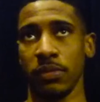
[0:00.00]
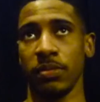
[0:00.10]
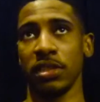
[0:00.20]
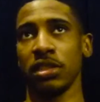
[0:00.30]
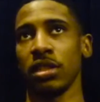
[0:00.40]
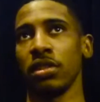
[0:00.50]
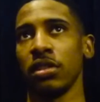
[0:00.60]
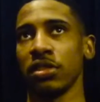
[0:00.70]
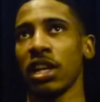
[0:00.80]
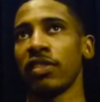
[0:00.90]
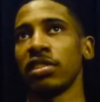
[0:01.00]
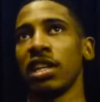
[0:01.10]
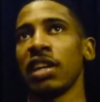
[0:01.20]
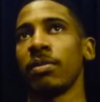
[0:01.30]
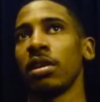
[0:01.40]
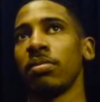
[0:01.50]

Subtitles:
Big Ten, obviously, have better